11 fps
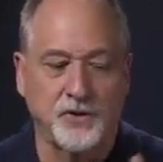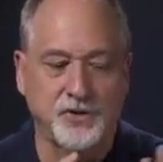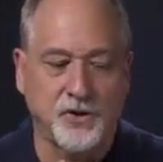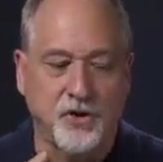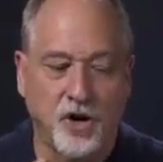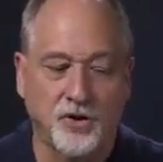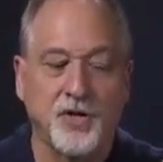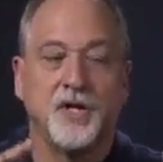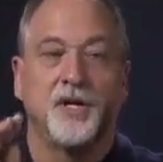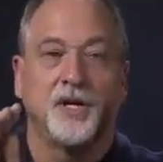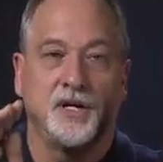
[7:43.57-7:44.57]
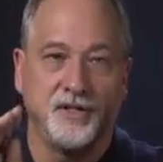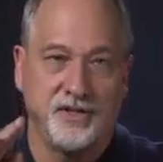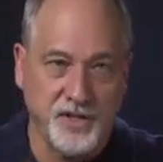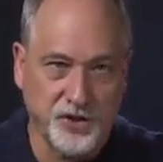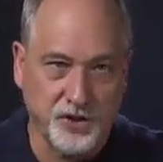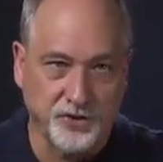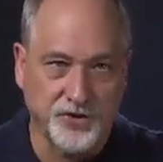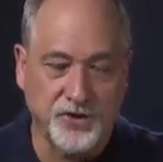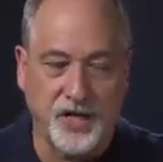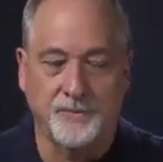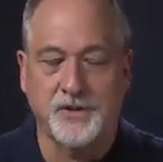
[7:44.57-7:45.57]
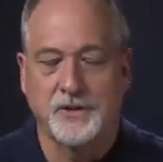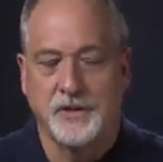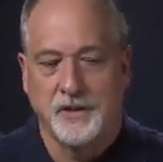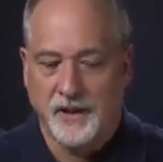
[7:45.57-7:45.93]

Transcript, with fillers: Those are called conditional steps.